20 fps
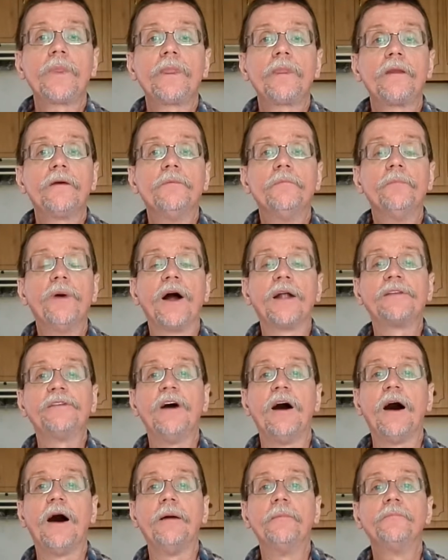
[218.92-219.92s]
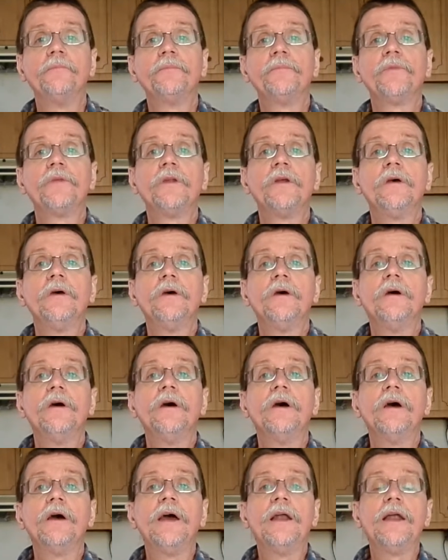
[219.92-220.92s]
But,
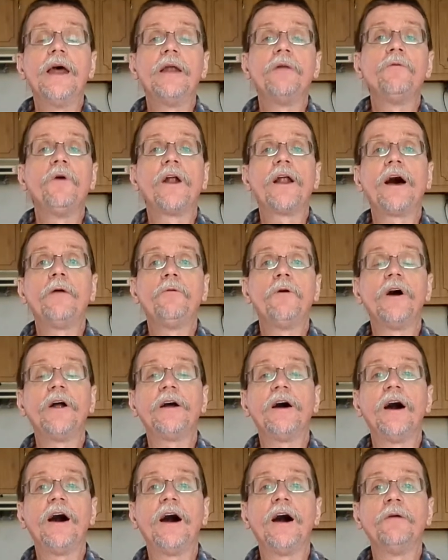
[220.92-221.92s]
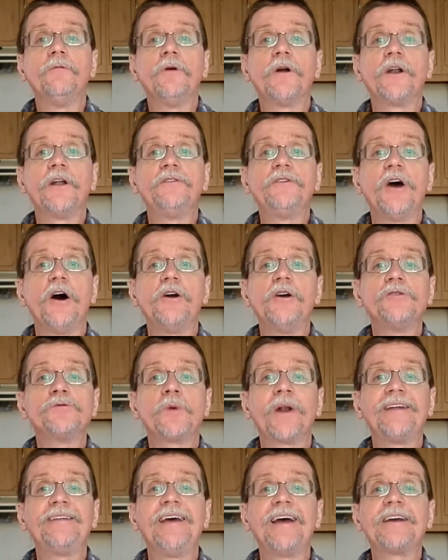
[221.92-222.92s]
and then what I want to tell you is
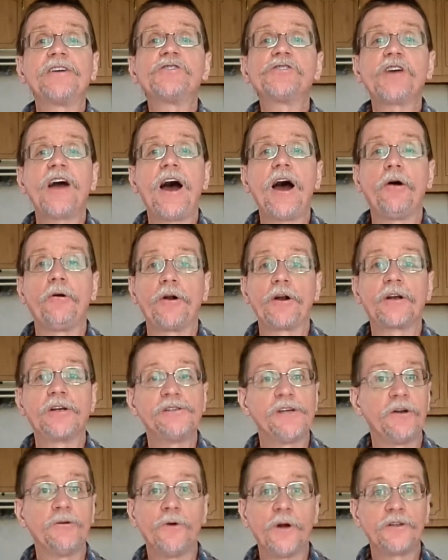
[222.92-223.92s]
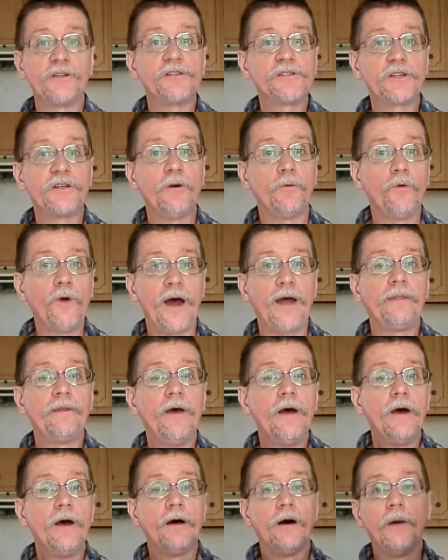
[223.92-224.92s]
when I take a shower, because I don't want this to get wet,
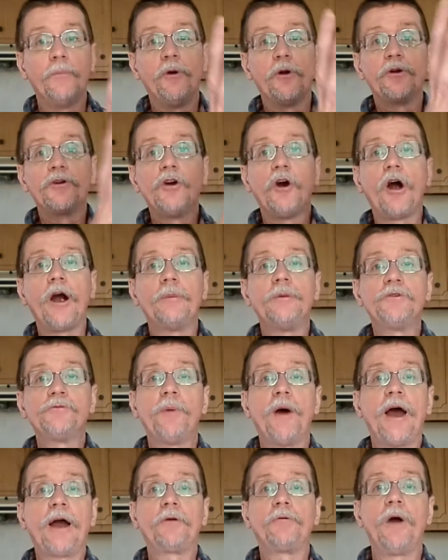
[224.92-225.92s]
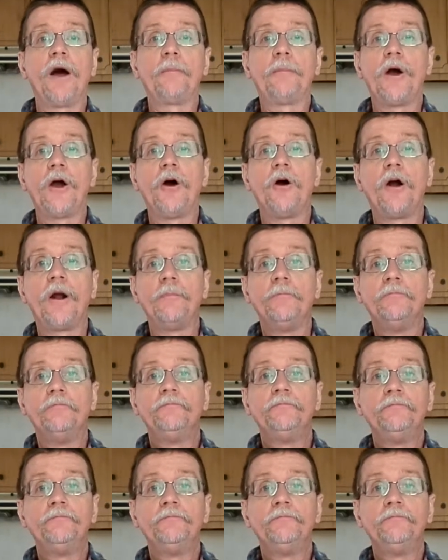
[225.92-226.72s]
I'll put a garbage bag around my arm.